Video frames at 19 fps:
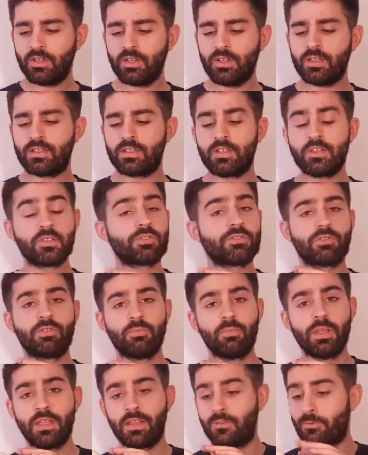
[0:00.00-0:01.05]
It used to
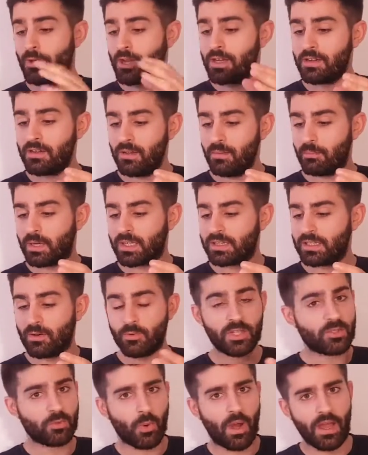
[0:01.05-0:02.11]
be green, but
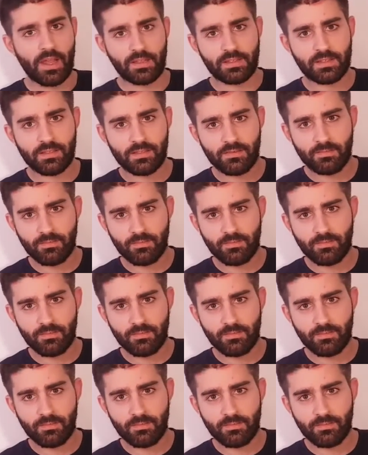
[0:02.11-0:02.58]
now it's white.